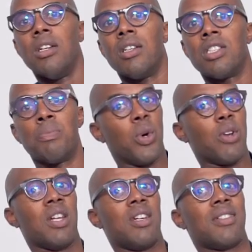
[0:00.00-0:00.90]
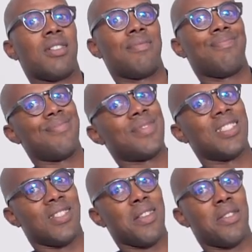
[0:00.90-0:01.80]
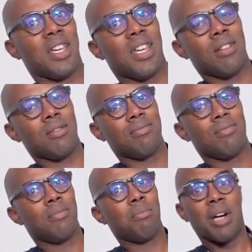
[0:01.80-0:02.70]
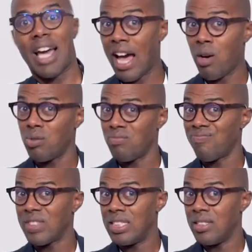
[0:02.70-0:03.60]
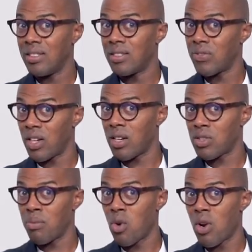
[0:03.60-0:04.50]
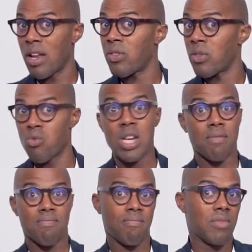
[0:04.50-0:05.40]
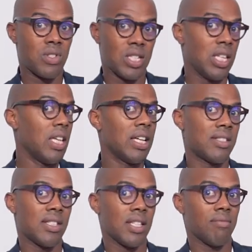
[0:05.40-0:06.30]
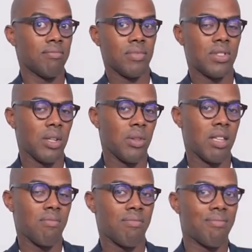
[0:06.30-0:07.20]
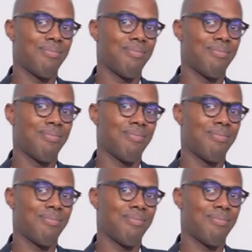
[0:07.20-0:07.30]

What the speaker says: Spoiler alert, design thinking. But how? Find out tomorrow at 3 CEST. See you then.